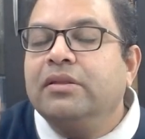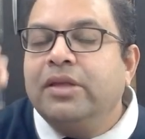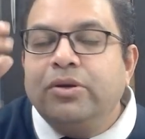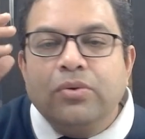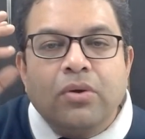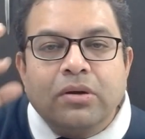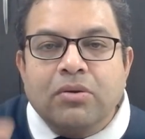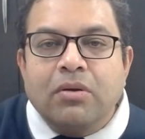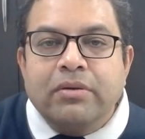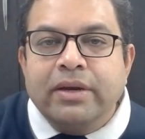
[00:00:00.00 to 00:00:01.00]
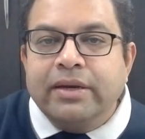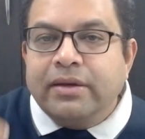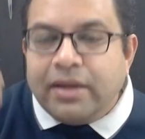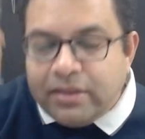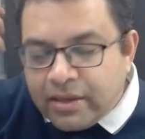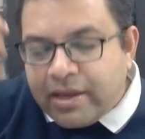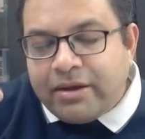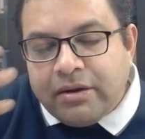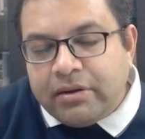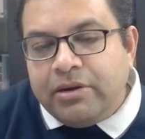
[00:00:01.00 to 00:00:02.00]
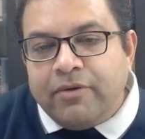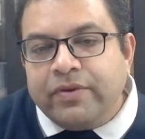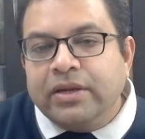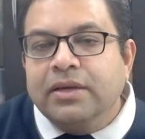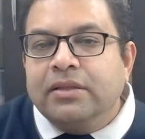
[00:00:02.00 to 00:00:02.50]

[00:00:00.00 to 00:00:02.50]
they do not tolerate it and they get rid of it.